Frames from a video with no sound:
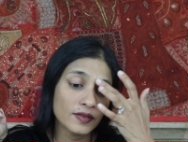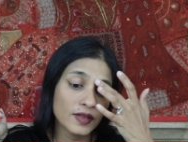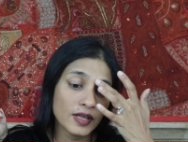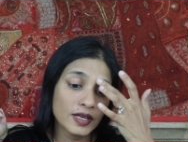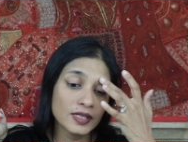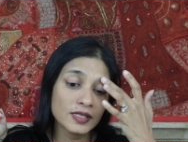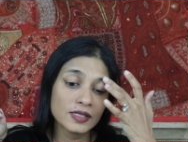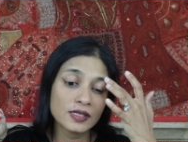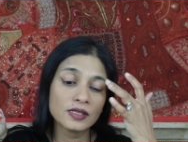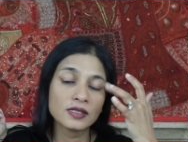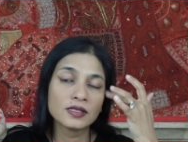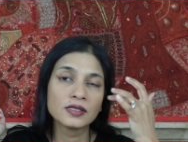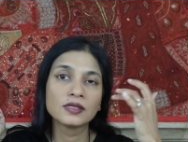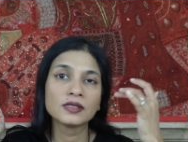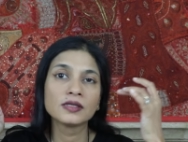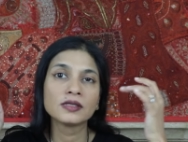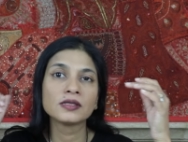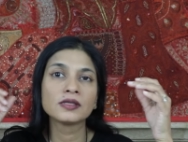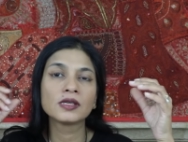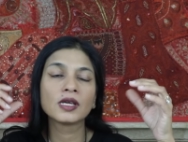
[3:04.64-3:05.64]
there is a
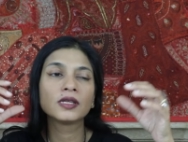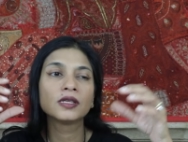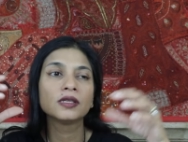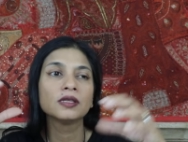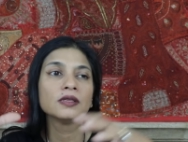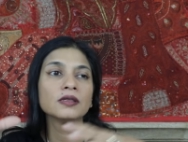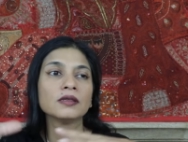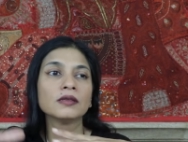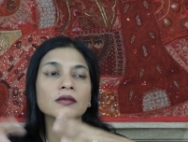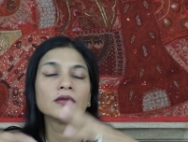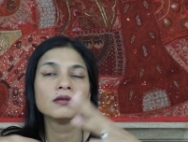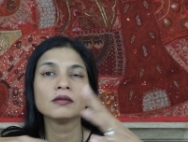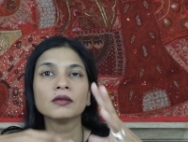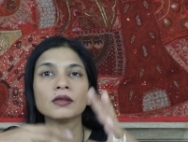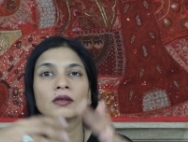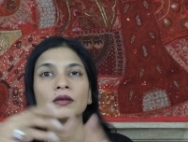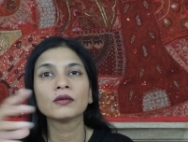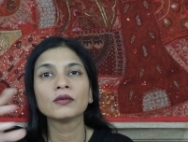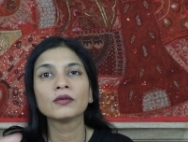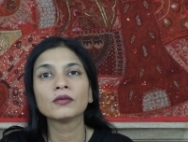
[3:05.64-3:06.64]
sudden,
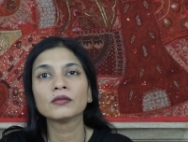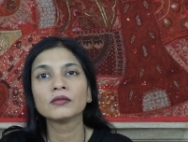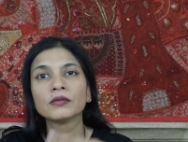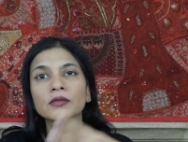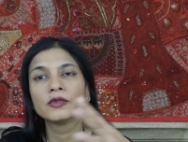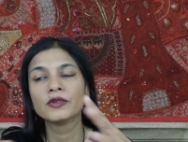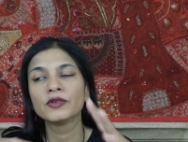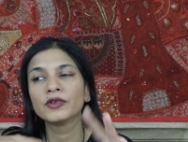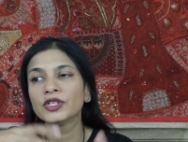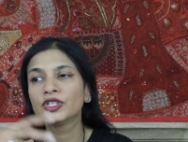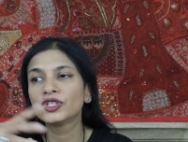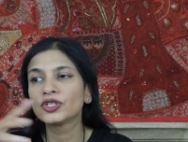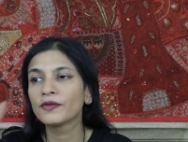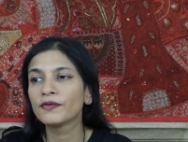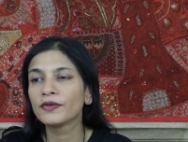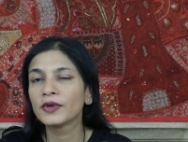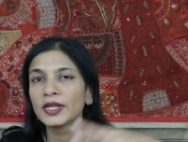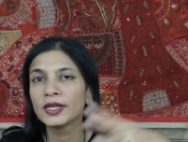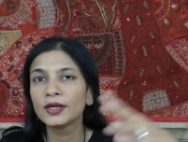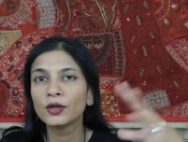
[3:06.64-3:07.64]
you know,
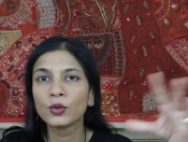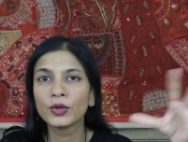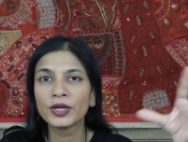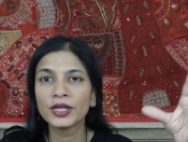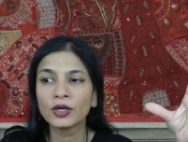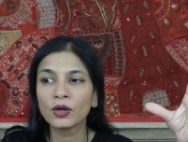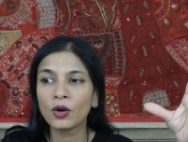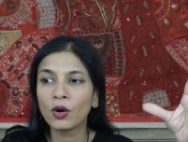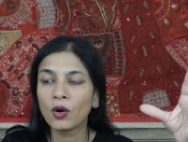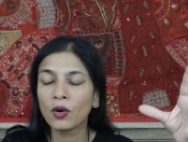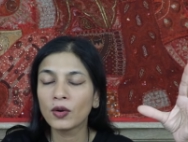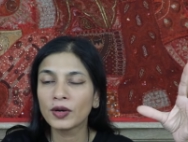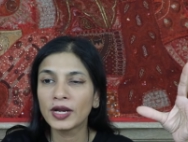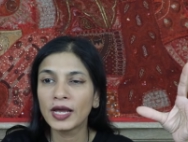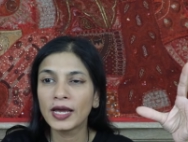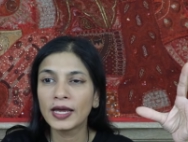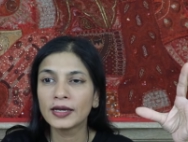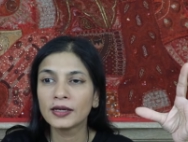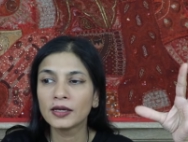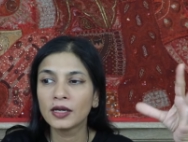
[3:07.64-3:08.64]
reshuffling going on,
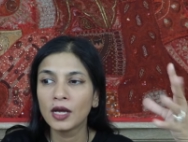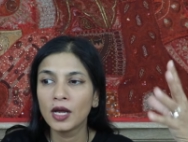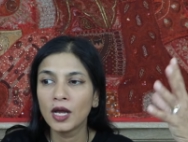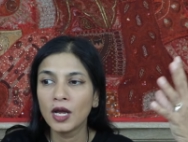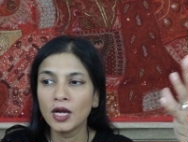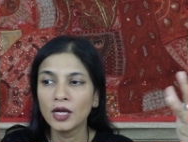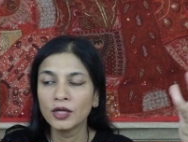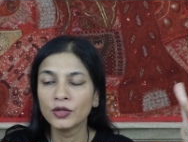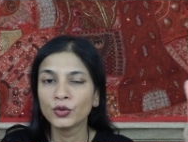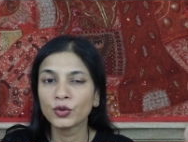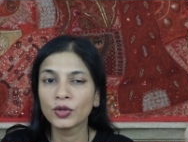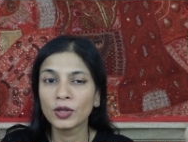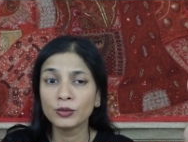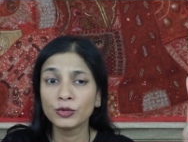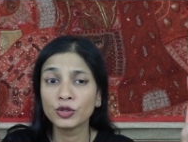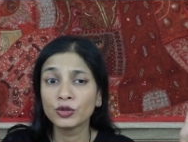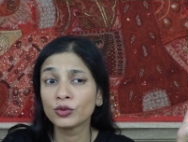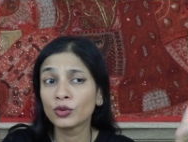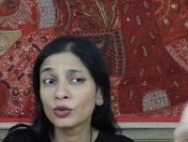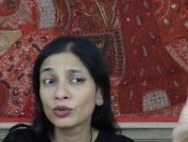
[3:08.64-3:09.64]
and you
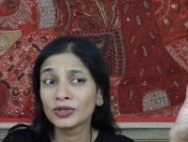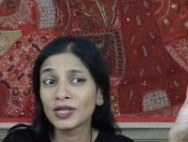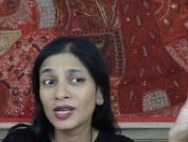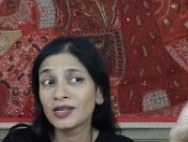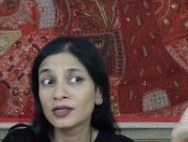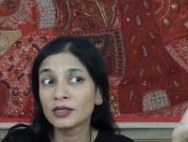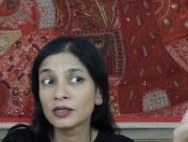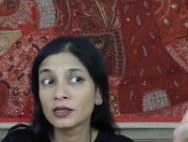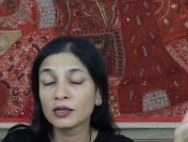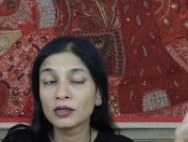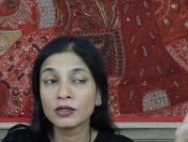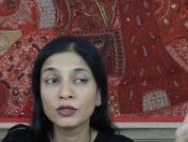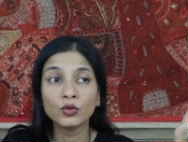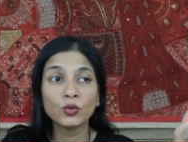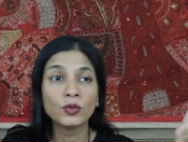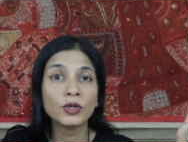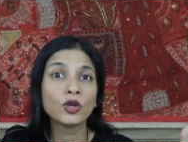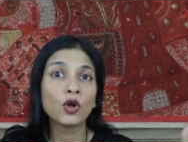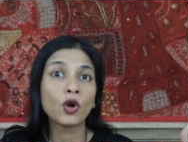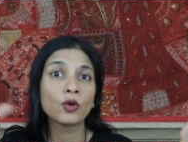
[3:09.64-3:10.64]
come to know that uh,
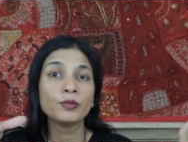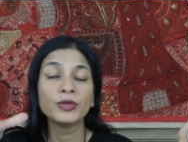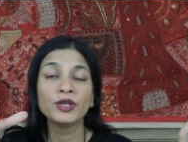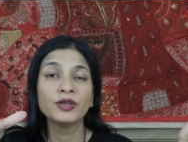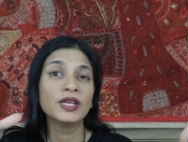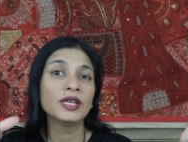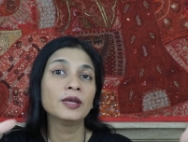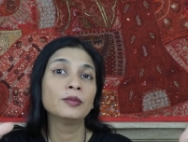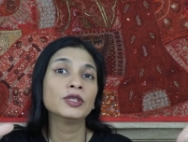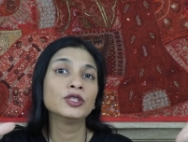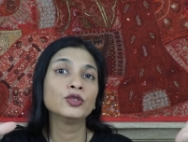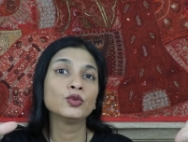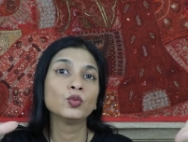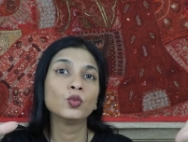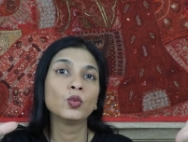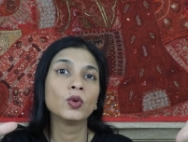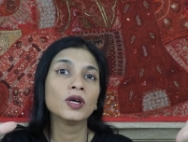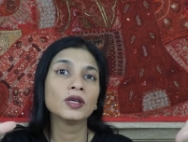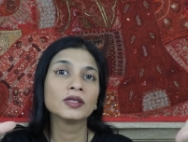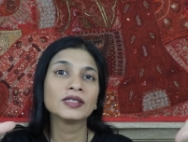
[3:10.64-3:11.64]
you will not be able to
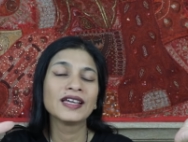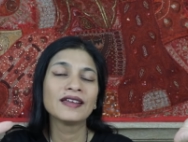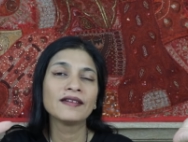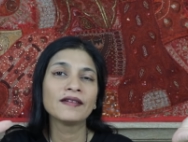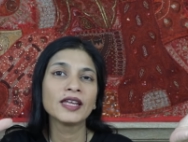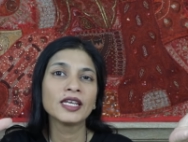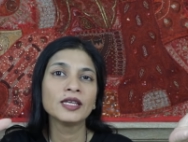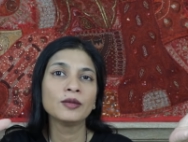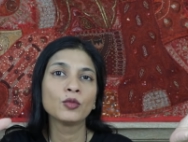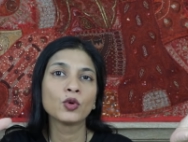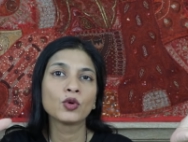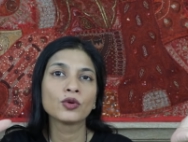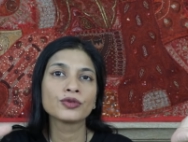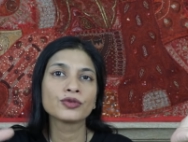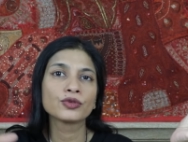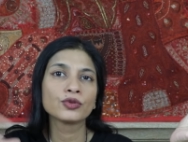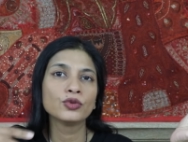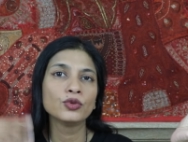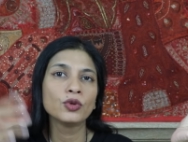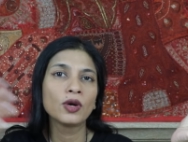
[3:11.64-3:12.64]
work there anymore.
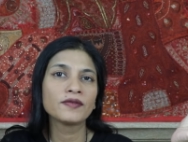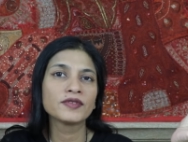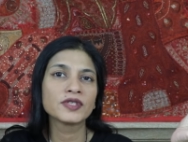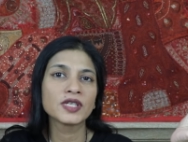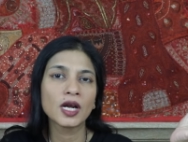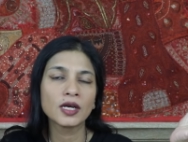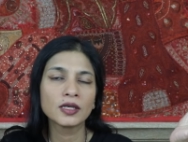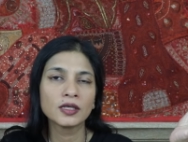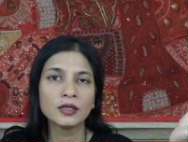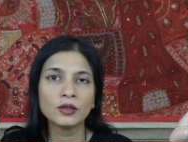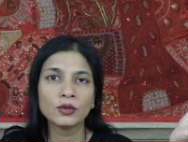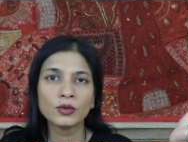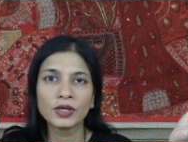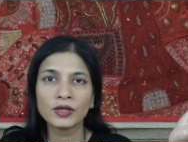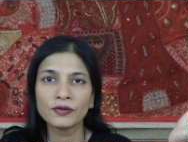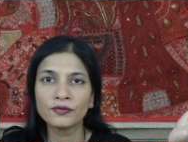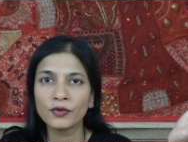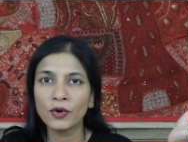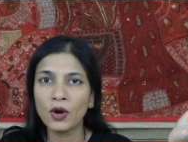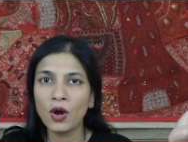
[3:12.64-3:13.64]
So you have started
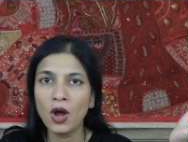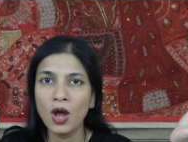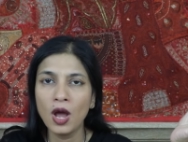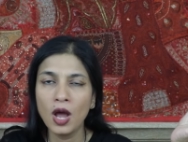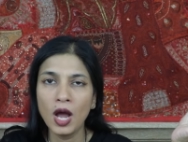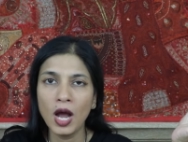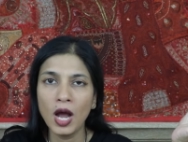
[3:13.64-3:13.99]
looking for